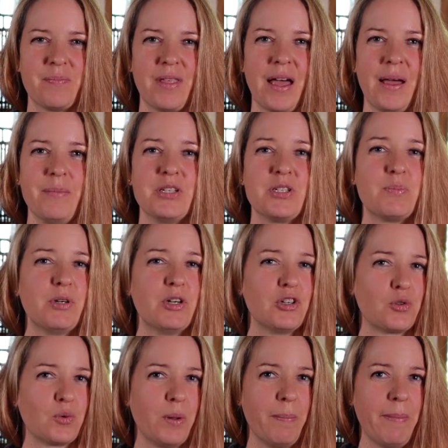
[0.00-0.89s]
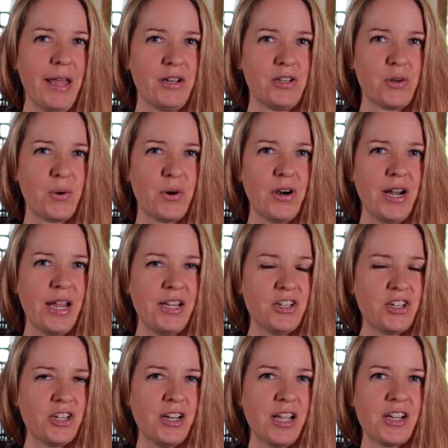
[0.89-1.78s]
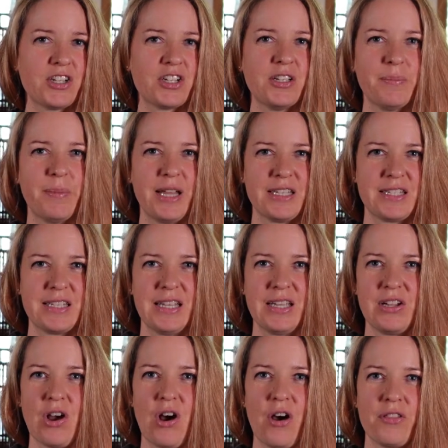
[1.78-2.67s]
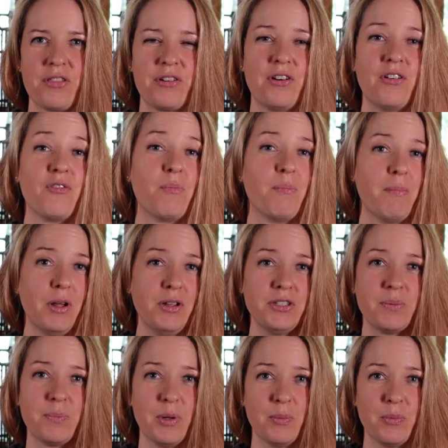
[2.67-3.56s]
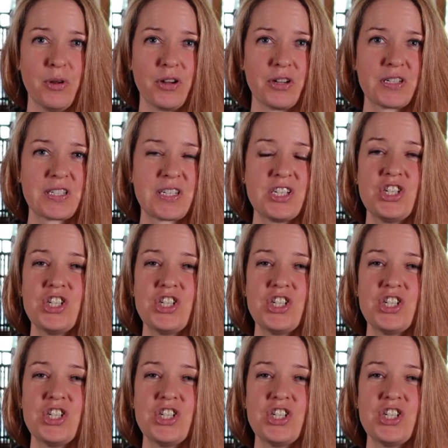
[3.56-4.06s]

I'm a spiritual mentor, international bestselling author of multiple books,